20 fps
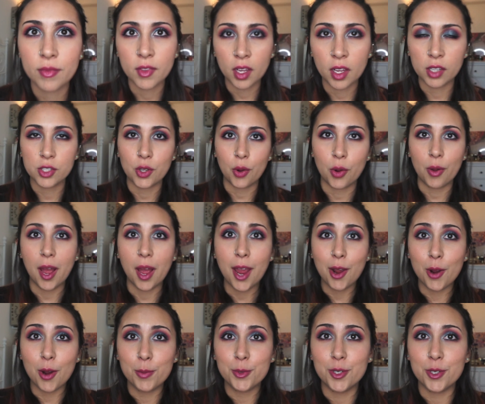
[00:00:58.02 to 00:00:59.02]
So I
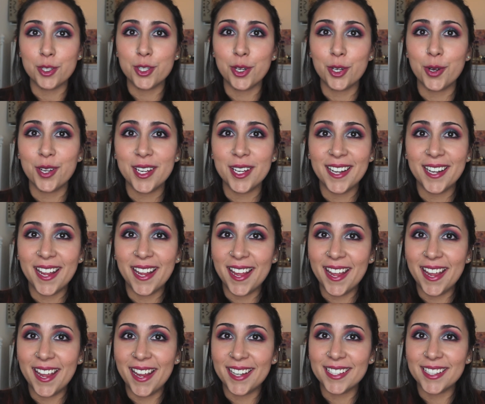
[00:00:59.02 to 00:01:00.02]
hope you enjoy it
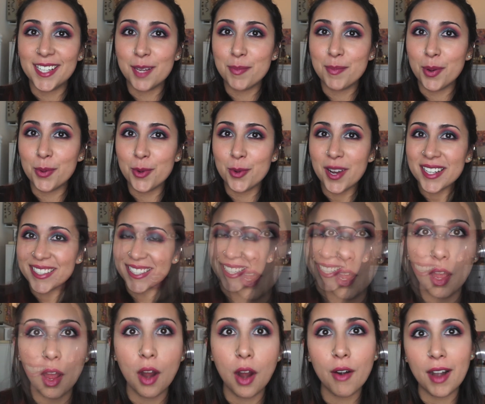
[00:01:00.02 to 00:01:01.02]
and keep on
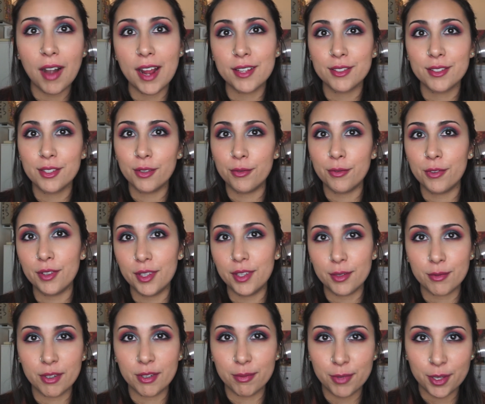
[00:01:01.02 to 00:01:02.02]
watching. Alright, so for the
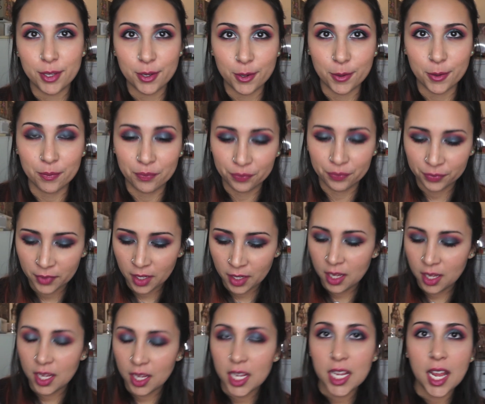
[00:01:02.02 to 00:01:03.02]
review,
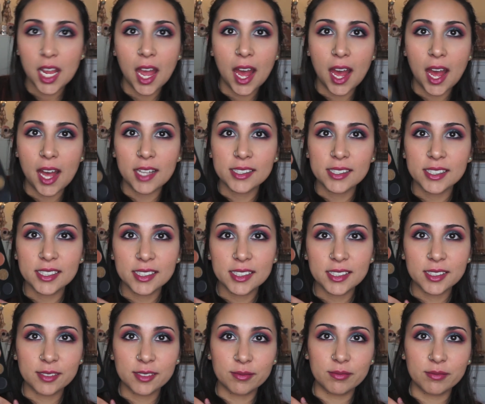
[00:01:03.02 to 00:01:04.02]
it has